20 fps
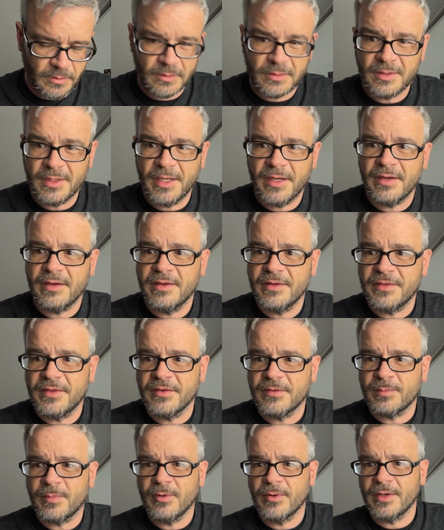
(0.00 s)
yeah, at
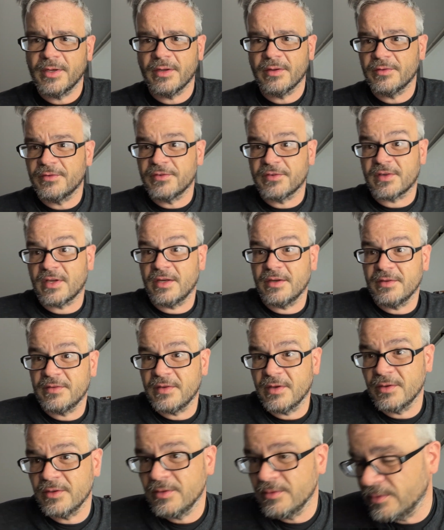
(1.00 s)
this point, I'll just kind of
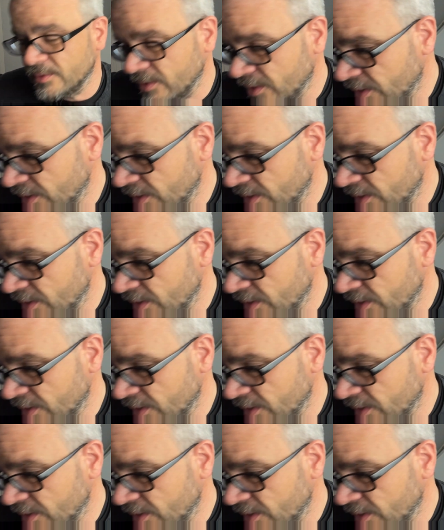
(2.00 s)
tell you